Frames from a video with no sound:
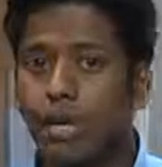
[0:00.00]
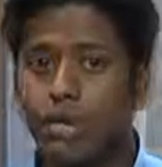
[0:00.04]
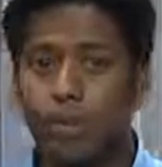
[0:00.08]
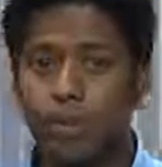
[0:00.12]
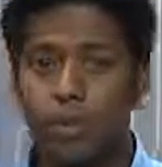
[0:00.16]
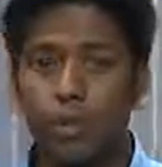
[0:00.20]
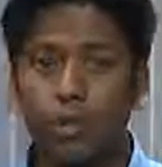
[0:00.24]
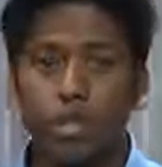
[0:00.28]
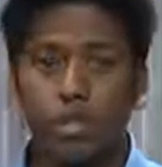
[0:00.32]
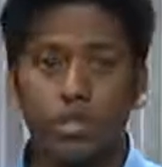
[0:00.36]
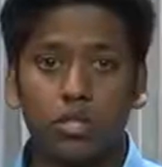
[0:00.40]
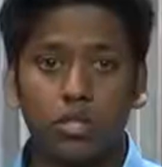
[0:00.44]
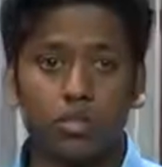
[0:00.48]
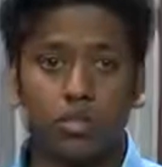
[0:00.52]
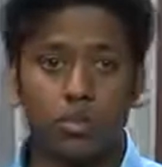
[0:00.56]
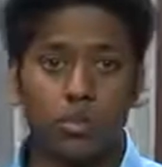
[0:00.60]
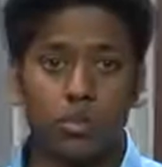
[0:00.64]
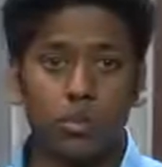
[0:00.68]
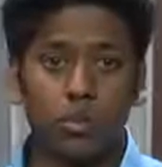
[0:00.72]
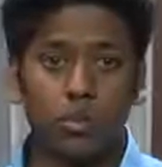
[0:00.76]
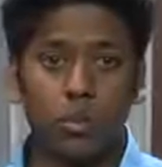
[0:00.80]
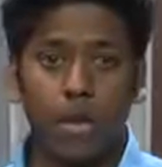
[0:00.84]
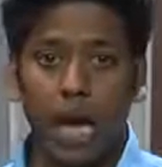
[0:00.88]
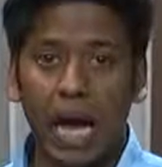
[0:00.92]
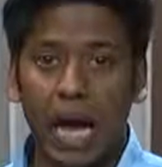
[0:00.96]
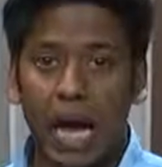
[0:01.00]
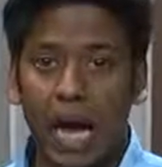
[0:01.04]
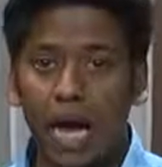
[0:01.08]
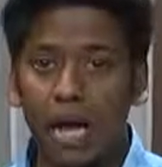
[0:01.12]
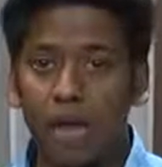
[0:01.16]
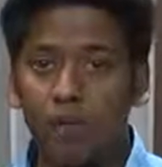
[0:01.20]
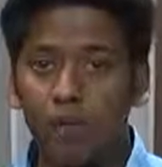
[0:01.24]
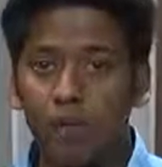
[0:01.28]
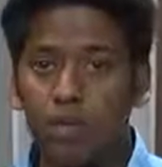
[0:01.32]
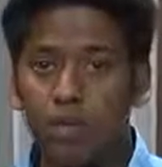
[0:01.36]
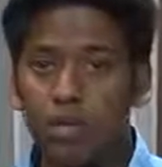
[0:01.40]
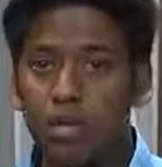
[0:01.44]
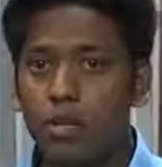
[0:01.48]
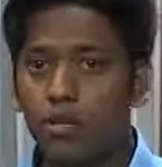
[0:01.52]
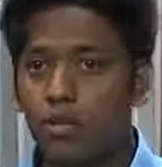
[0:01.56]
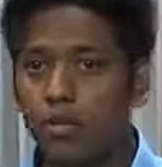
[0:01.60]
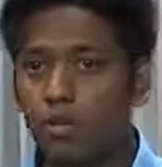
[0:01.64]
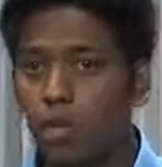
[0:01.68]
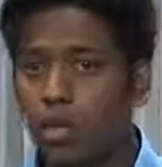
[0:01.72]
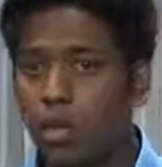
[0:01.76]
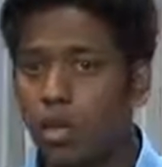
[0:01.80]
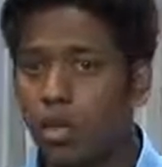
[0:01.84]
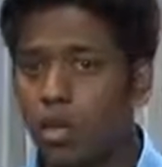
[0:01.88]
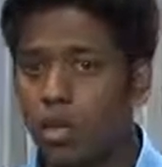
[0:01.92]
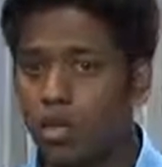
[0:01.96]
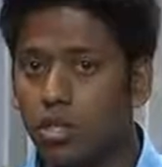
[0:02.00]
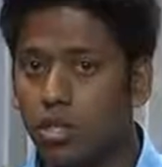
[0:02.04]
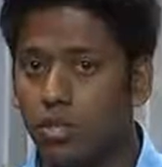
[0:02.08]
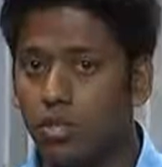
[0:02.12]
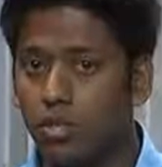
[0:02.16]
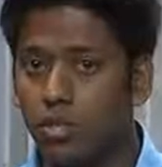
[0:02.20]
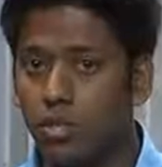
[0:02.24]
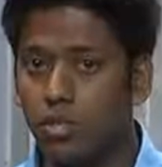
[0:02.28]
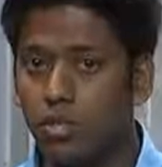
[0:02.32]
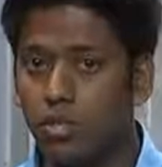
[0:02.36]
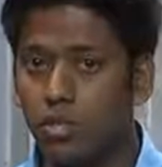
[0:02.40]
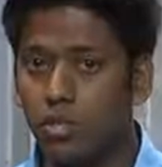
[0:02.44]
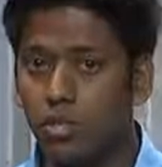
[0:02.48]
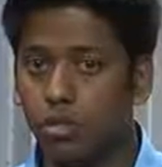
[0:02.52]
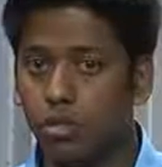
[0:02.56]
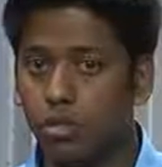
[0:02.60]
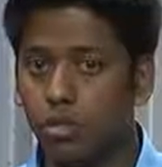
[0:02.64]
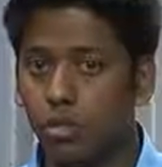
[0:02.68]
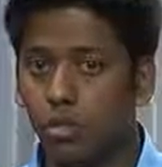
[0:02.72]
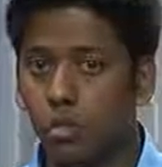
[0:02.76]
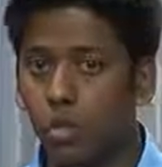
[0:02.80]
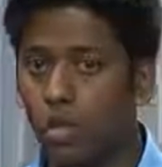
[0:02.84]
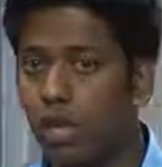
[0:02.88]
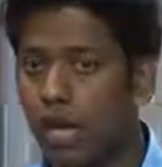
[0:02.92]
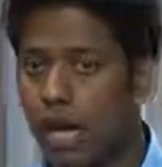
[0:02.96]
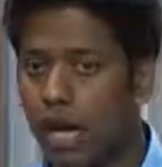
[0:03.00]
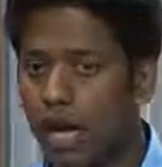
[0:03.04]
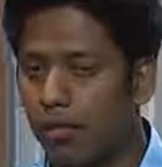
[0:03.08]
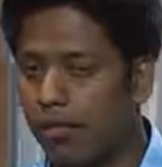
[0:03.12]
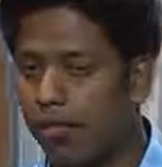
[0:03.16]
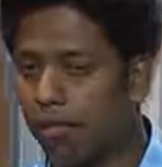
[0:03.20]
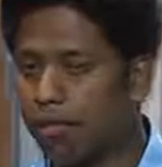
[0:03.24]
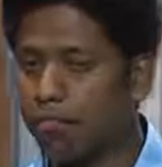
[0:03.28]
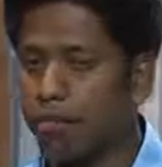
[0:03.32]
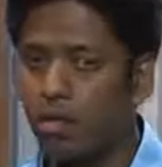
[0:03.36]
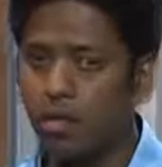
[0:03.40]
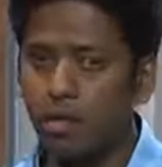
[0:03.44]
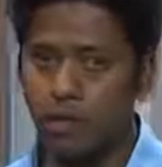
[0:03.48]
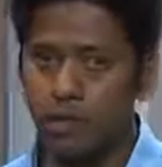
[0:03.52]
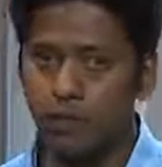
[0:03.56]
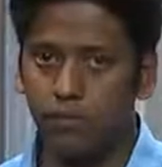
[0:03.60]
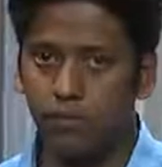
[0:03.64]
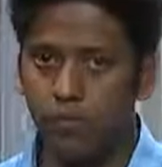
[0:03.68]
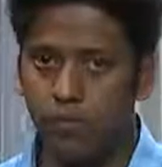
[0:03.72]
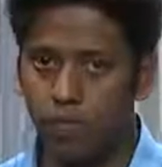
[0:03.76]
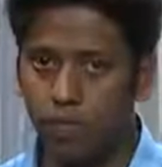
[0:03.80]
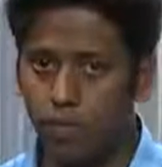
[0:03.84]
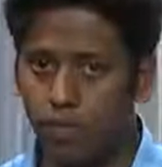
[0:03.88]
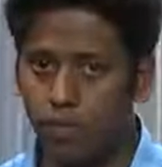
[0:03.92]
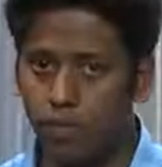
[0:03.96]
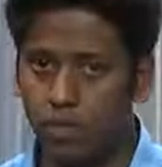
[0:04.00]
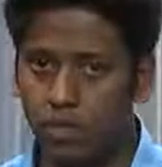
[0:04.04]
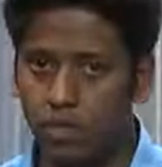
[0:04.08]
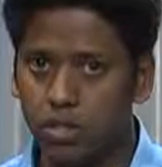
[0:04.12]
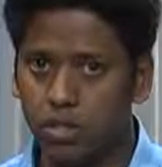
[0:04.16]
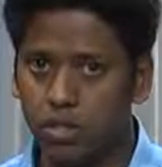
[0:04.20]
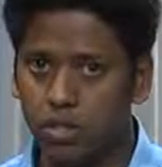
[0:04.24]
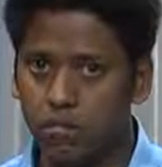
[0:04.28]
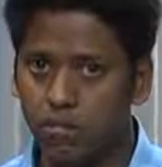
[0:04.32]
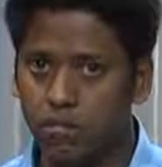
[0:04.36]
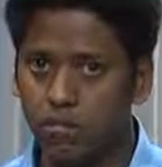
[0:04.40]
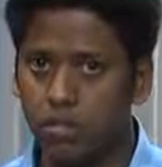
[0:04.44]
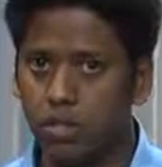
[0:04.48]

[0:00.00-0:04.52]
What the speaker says: the more customers you have, the more customers you will have that leave the service.